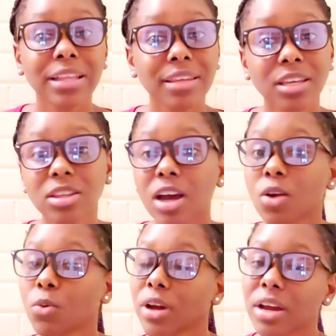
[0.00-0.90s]

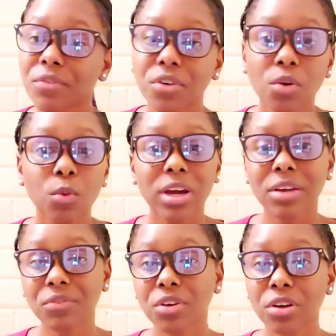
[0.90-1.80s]
TikTok, wherever,
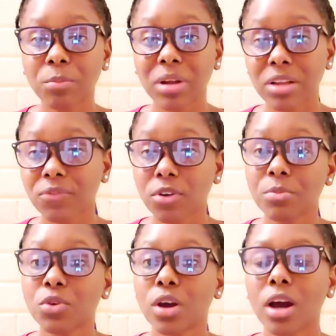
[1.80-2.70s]
whatever
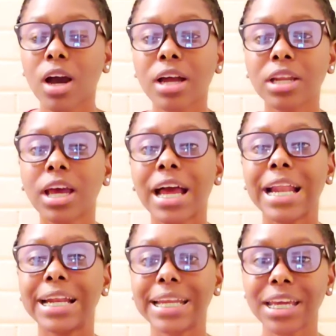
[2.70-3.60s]
platform you are on,
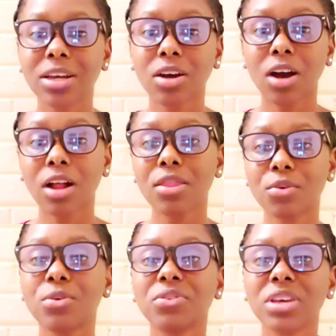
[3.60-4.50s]
link all
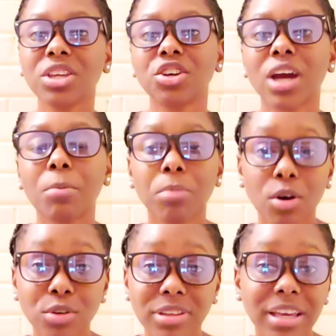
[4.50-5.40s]
those in your
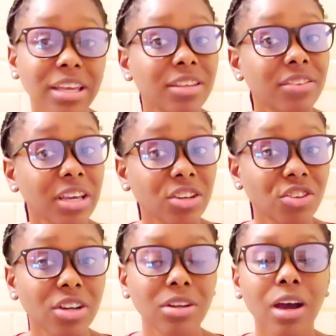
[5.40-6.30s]
about
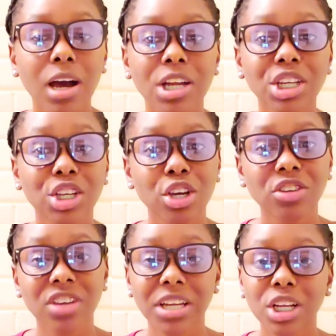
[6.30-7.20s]
section on your
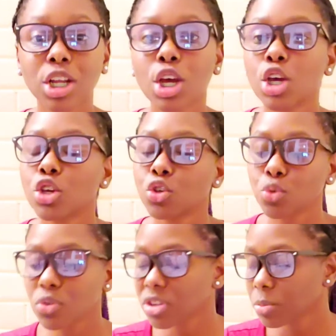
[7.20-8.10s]
channel.
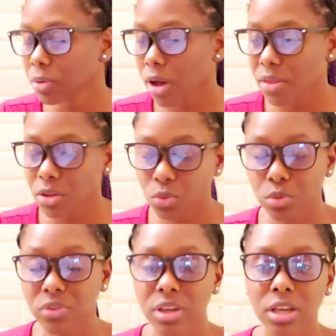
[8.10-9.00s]
Use up all the
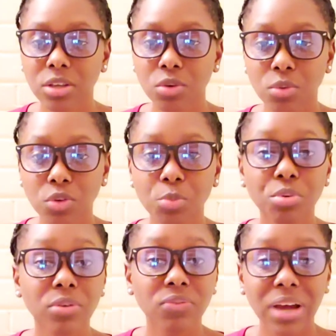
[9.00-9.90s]
tools that YouTube
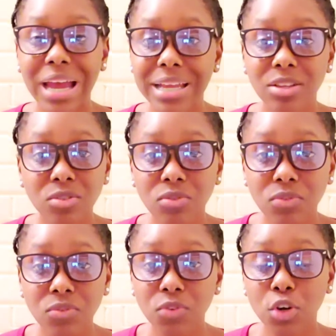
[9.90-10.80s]
provide
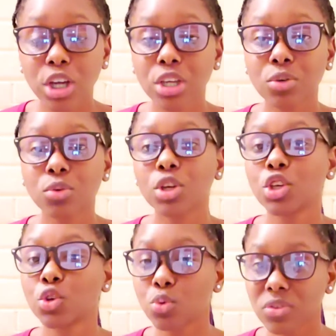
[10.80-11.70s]
for you.
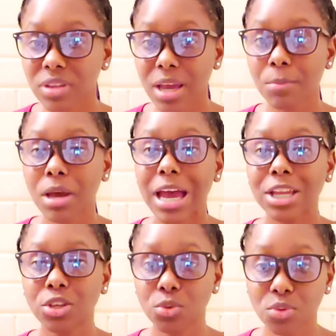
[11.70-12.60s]
Use them
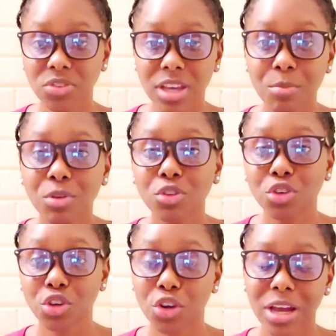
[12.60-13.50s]
and use them
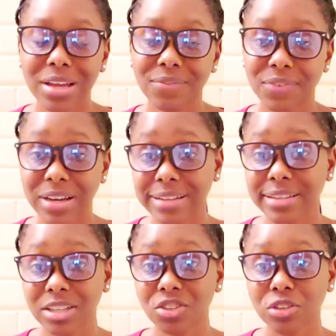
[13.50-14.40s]
to your
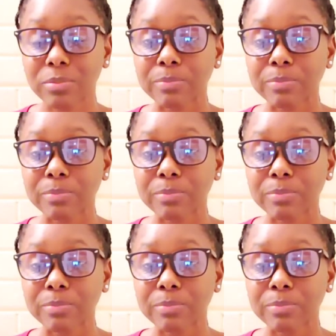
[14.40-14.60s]
advantage.